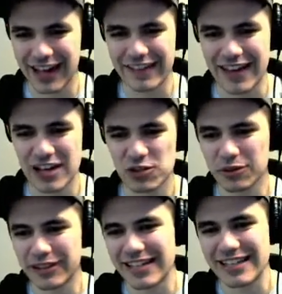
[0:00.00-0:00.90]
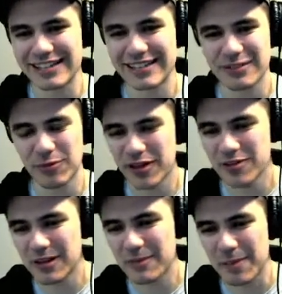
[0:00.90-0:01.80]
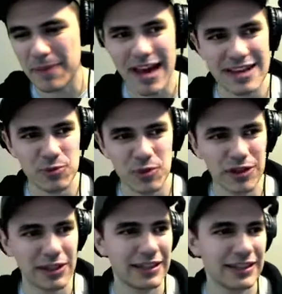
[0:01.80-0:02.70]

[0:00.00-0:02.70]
the actual deets? Why do you need my password?